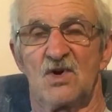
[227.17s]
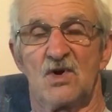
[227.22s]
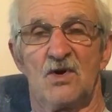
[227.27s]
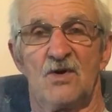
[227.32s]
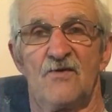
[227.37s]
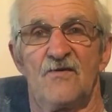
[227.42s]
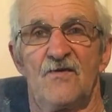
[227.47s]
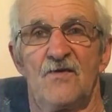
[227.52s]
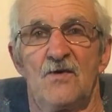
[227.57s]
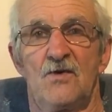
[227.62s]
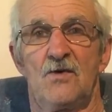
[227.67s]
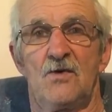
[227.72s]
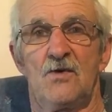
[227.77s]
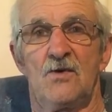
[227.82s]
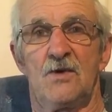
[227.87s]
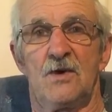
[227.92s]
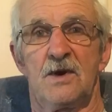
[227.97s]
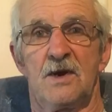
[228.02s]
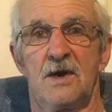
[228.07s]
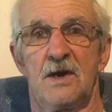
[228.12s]
good
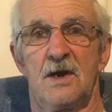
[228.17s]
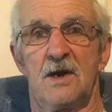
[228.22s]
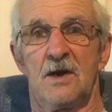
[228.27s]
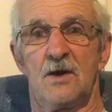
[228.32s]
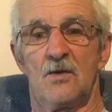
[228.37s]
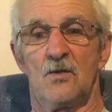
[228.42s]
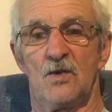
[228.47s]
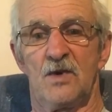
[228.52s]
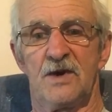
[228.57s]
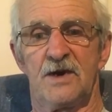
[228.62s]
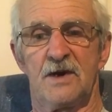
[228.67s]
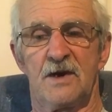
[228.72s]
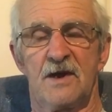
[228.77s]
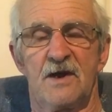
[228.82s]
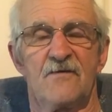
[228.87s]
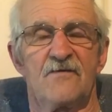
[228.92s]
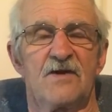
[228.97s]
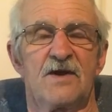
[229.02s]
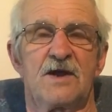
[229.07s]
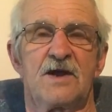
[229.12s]
food, and we didn't
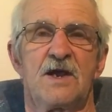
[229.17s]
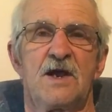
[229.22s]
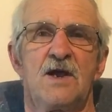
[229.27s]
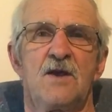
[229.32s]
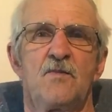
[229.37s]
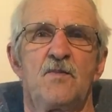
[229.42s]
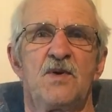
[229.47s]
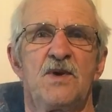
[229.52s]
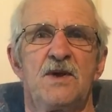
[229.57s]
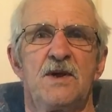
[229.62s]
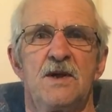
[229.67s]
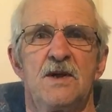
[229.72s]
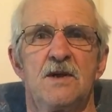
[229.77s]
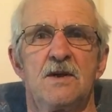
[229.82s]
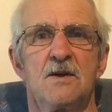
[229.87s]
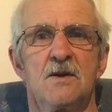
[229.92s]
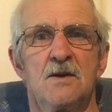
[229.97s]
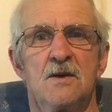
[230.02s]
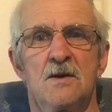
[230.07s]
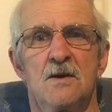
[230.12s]
have any
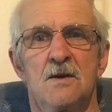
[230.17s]
KP